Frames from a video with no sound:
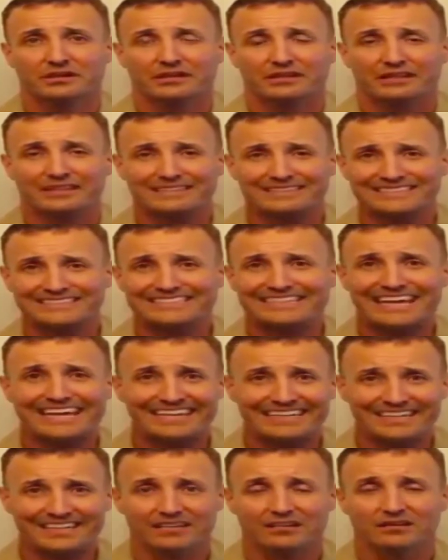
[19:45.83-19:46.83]
that
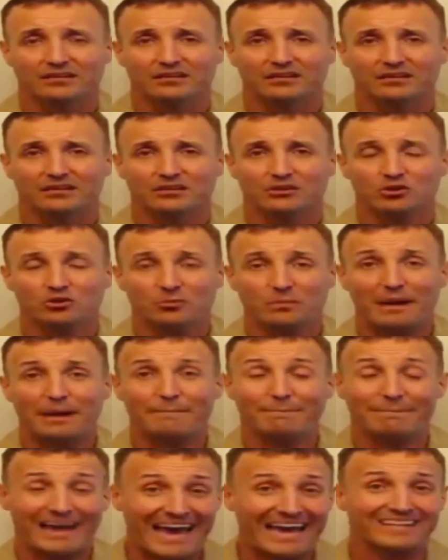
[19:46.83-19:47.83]
stated you
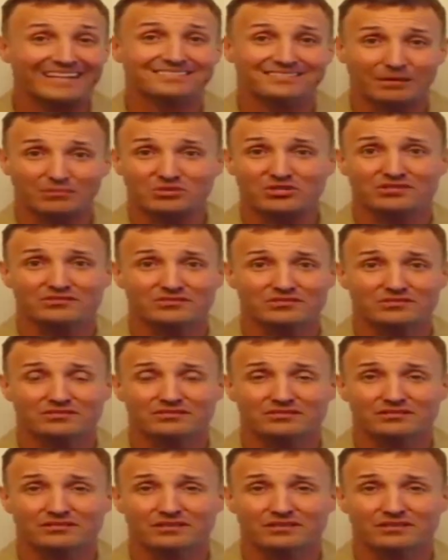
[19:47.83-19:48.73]
made bad assumptions,